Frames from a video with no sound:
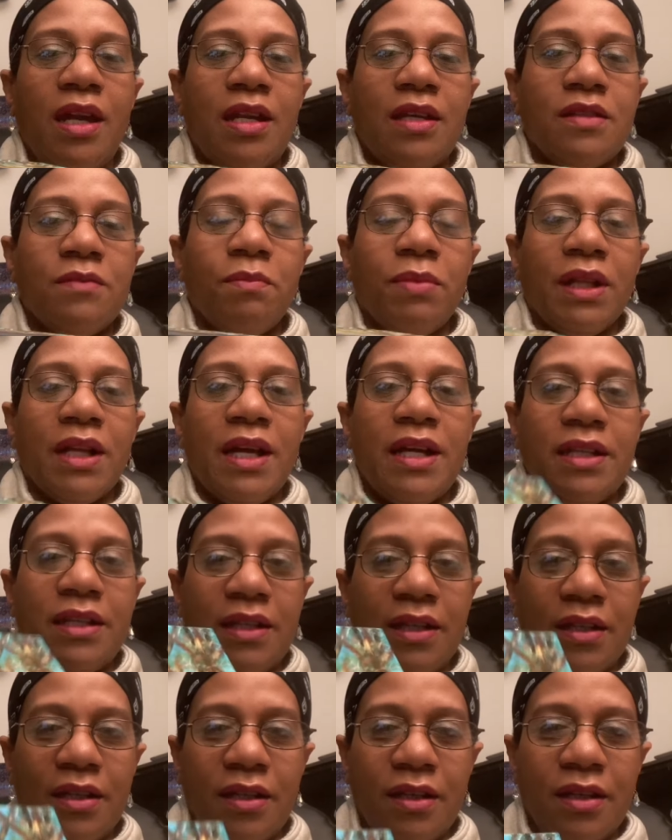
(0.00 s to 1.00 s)
is
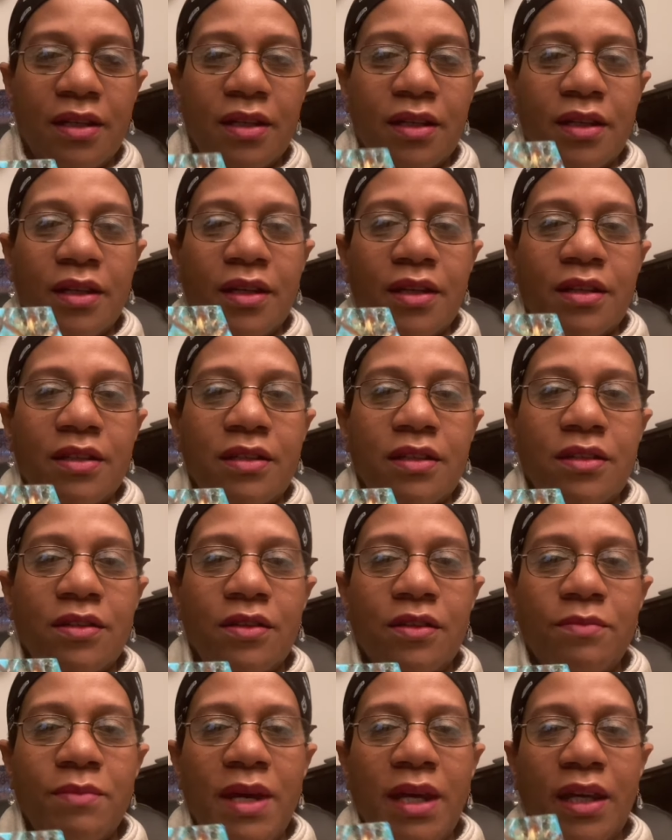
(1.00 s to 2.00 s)
blended to
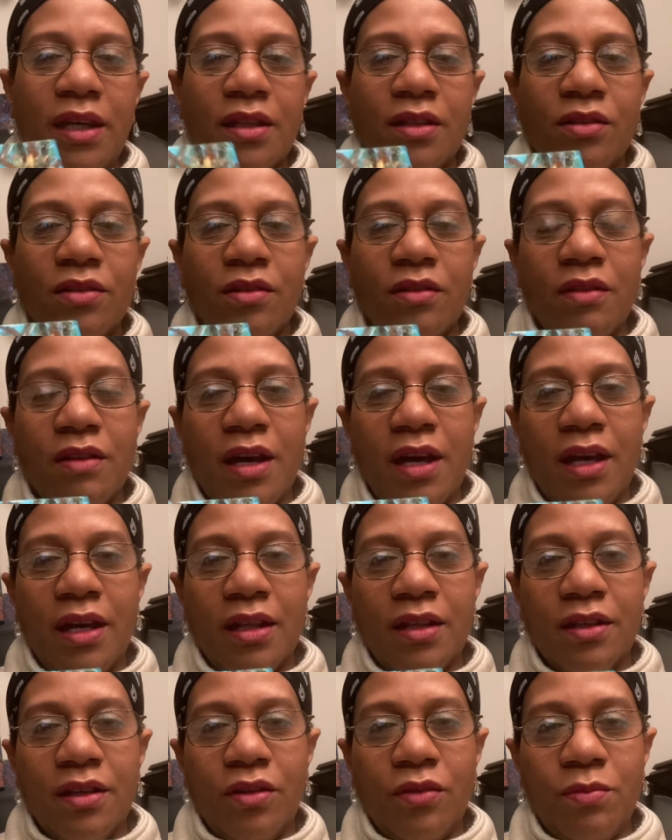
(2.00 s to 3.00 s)
make it look like a
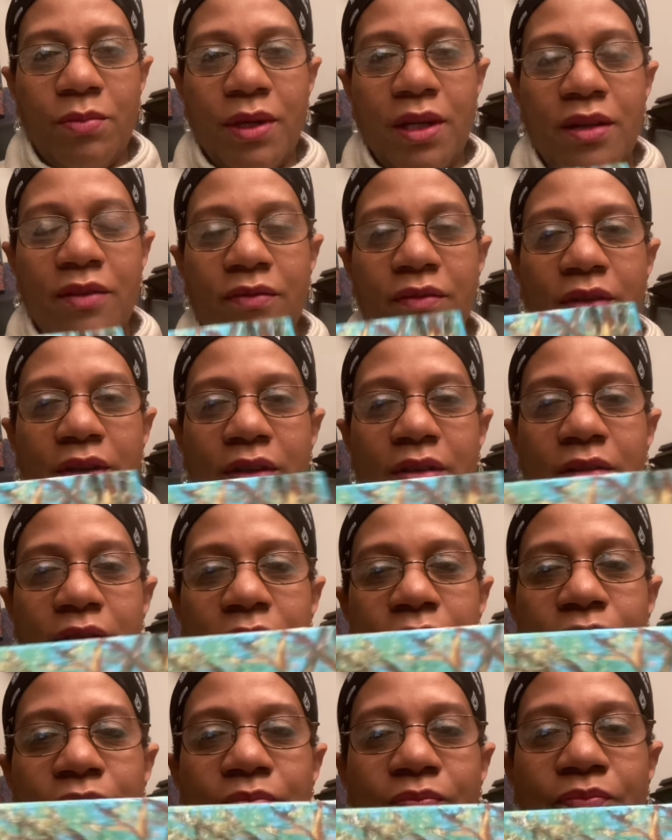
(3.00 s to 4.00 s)
little bit of a
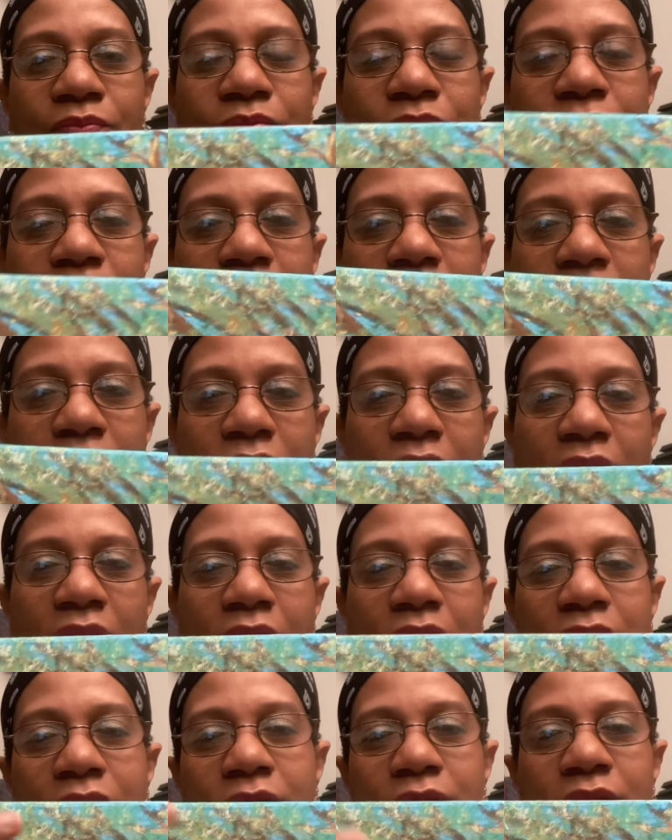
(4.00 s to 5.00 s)

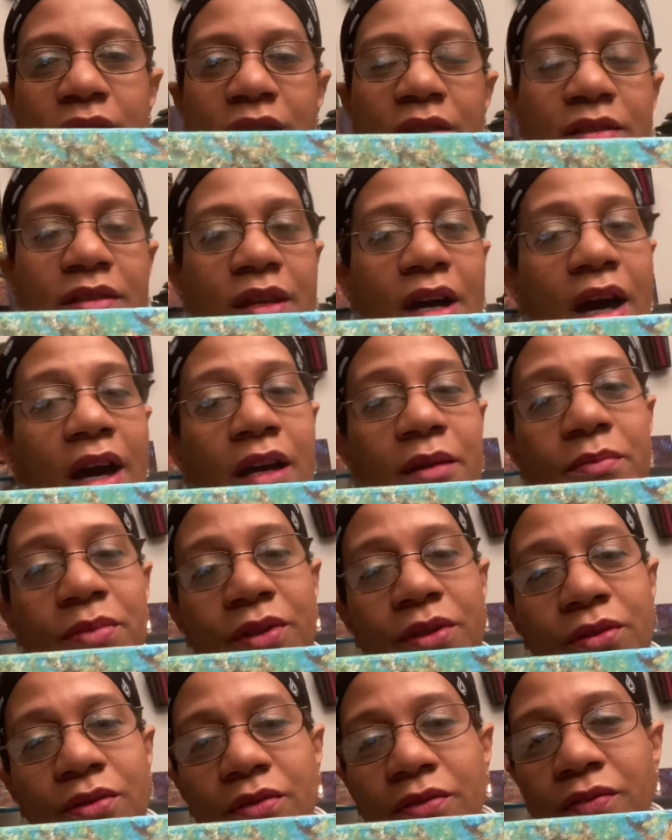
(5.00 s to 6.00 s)
sky
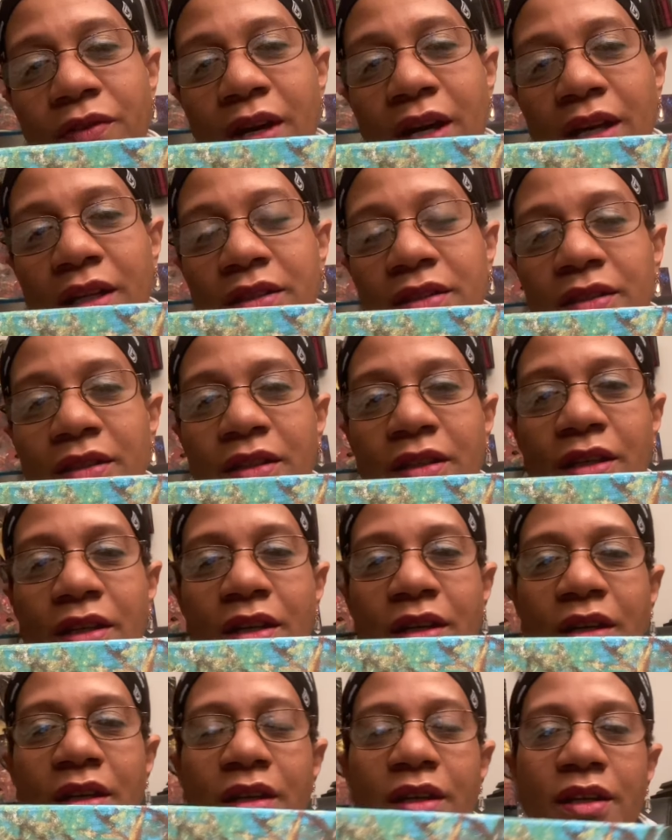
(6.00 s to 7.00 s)
blue effect.
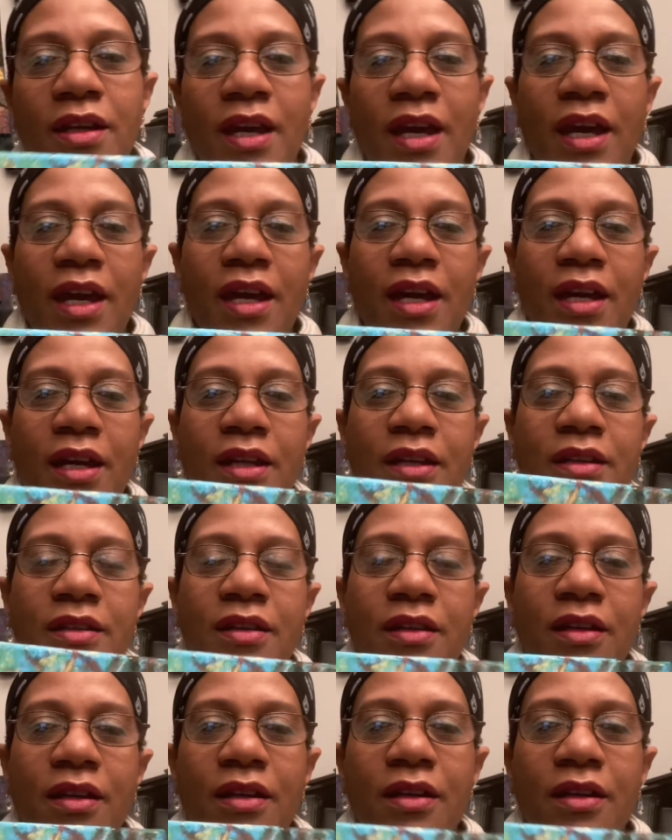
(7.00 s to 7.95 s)
And